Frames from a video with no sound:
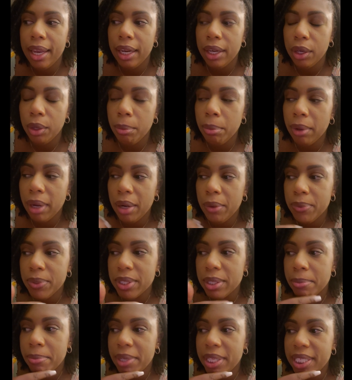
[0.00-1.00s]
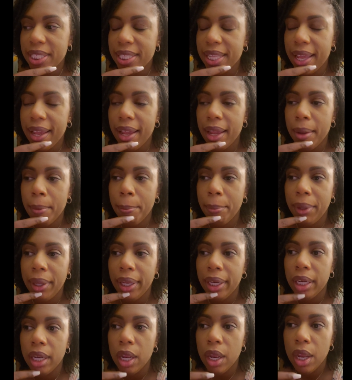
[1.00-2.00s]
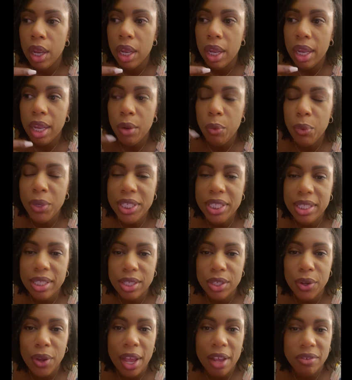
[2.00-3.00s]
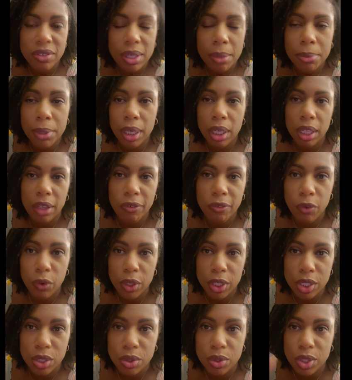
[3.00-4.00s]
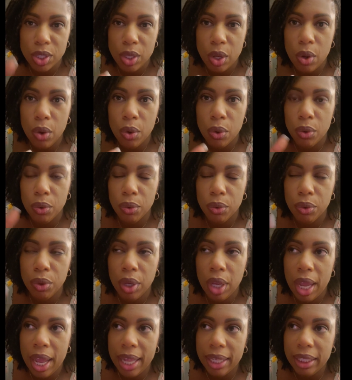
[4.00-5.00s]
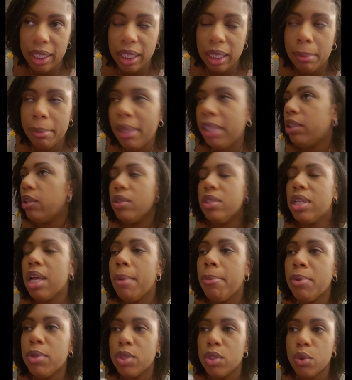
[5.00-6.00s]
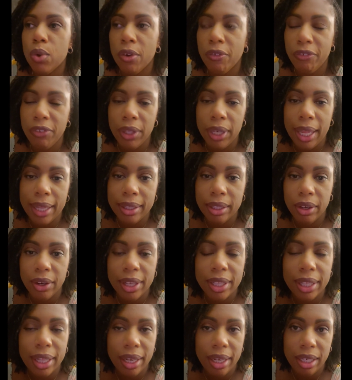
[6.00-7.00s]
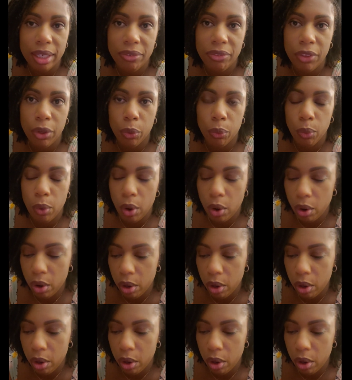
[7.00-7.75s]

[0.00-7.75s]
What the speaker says: I know Brian was a bit sad, but we still have something to look forward to. So I think about those couples who feel like they're at the end of the road,